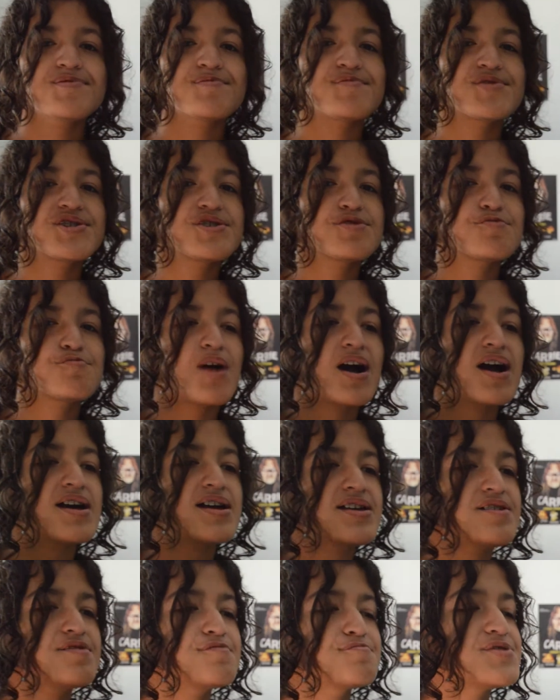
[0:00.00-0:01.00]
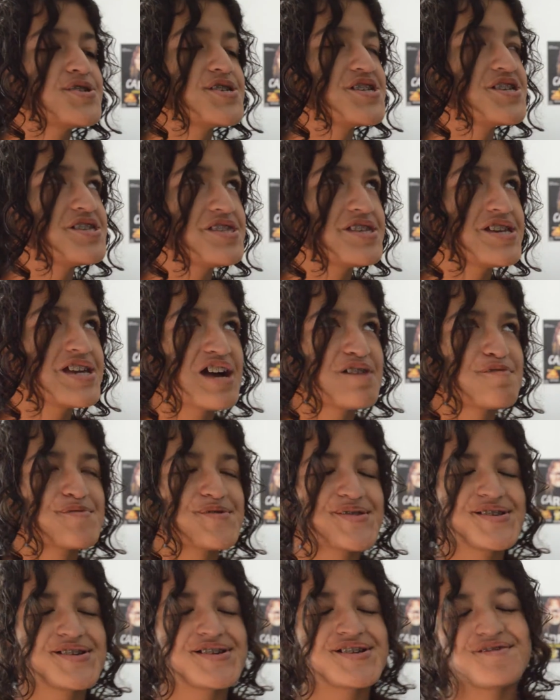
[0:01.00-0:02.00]
which is why originally I
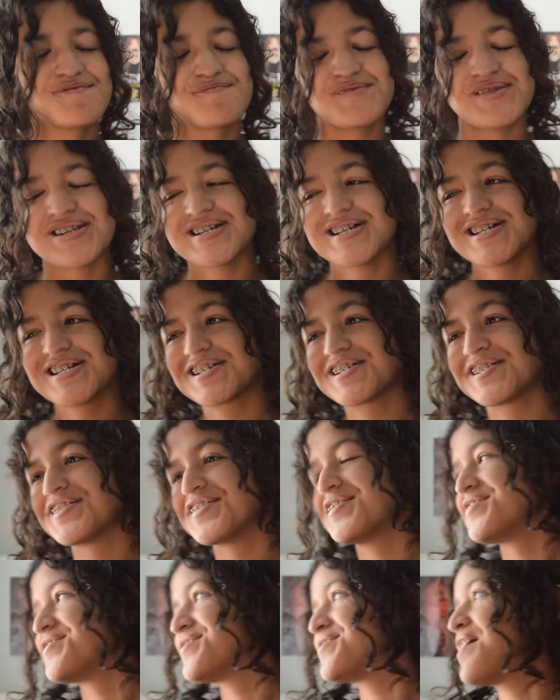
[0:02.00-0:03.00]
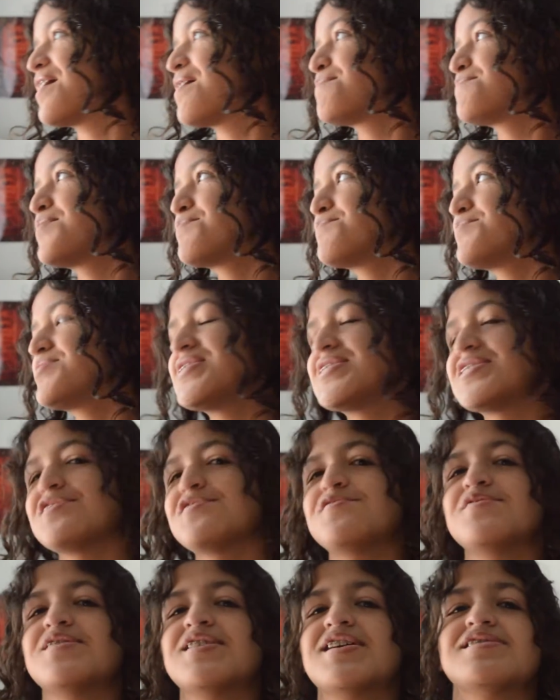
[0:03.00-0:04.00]
wasn't gonna read it, because I'm not really
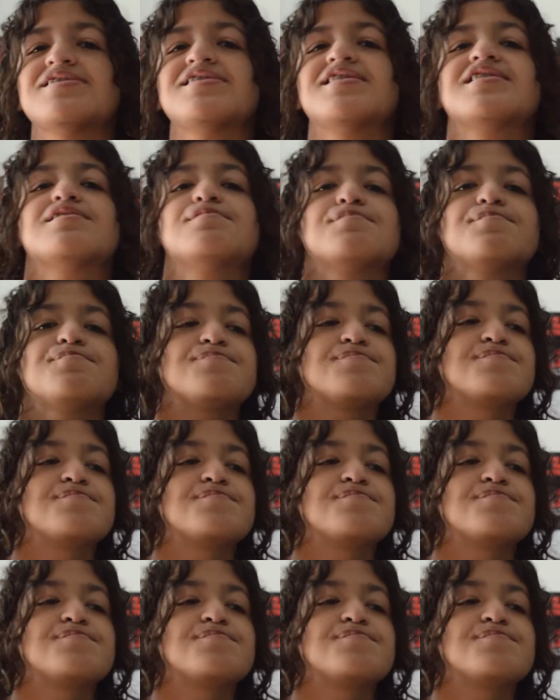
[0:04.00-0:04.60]
into that like